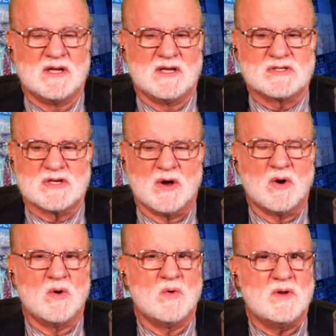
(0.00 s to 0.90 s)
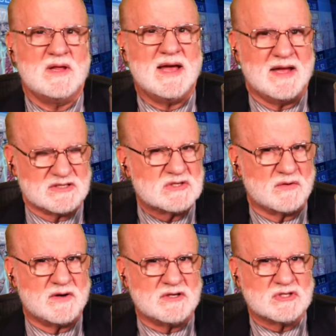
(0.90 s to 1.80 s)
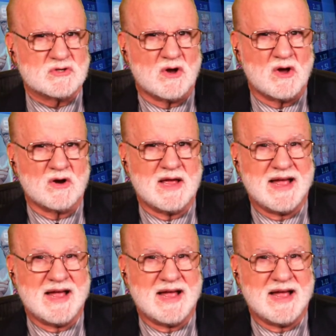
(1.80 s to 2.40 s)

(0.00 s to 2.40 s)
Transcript: So yeah, it's still very strong.